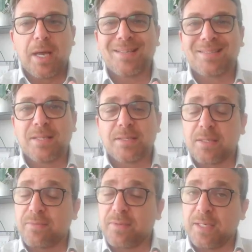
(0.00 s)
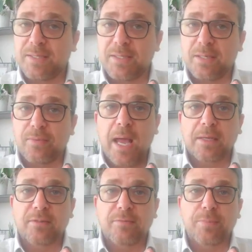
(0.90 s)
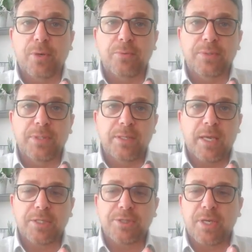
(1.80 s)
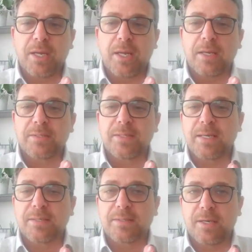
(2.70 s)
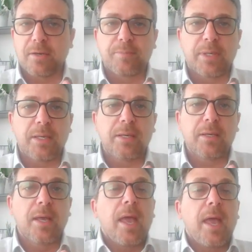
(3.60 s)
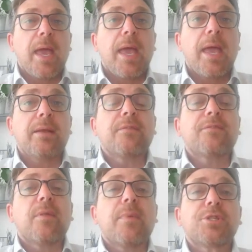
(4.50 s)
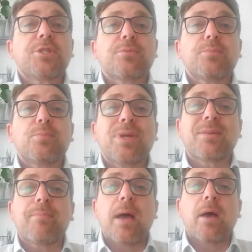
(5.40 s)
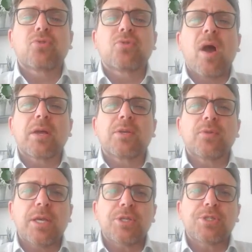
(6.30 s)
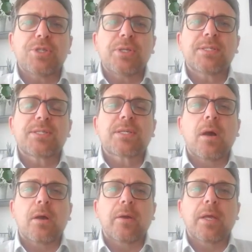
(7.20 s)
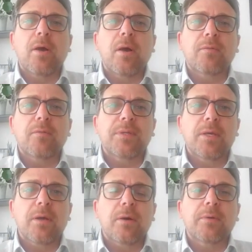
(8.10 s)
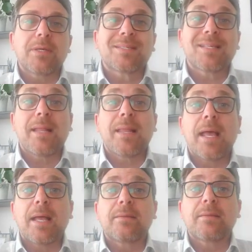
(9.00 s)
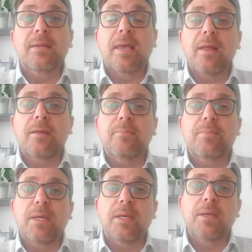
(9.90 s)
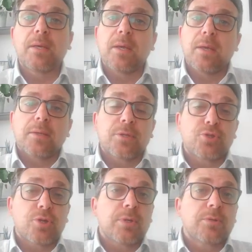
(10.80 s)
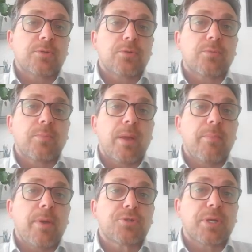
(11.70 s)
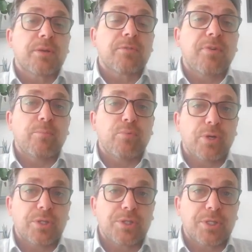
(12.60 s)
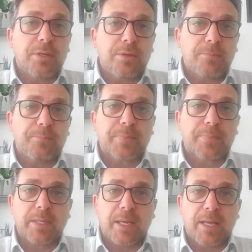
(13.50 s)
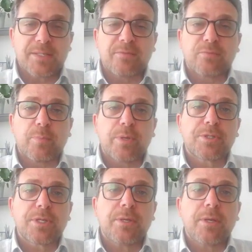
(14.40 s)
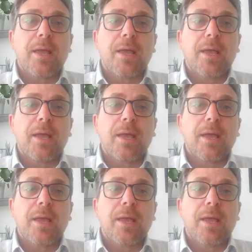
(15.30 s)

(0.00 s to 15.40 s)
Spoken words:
high sensitivity C-reactive protein, HSCRP. And inflammation brings about coagulation and scarring of the arteries, and that can be determined by measuring fibrinogen, the enzyme fibrinogen.